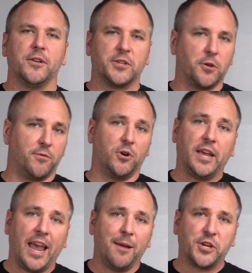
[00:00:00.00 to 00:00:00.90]
So the real
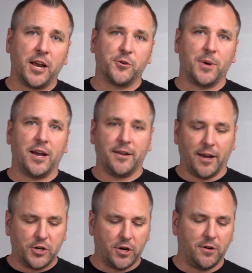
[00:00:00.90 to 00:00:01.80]
game changer behind
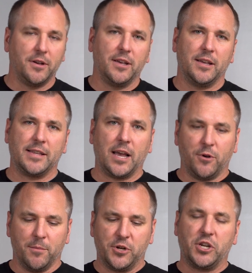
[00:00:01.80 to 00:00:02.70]
Nitro is that
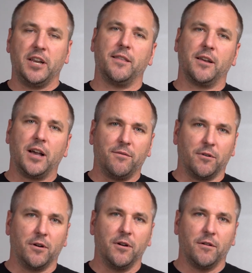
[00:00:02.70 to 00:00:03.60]
we machined the
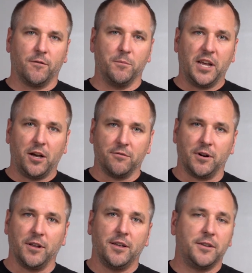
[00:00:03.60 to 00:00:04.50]
cover from Delrin.
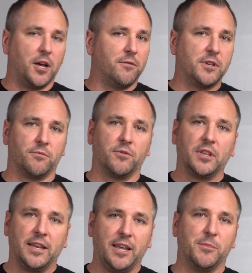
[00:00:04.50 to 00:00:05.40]
Delrin's a
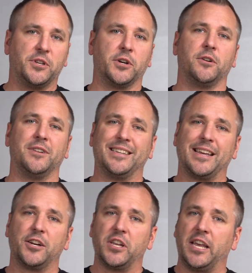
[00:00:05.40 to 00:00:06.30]
really neat material and it's
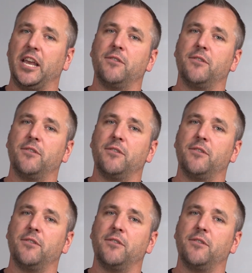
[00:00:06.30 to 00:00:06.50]
actually heat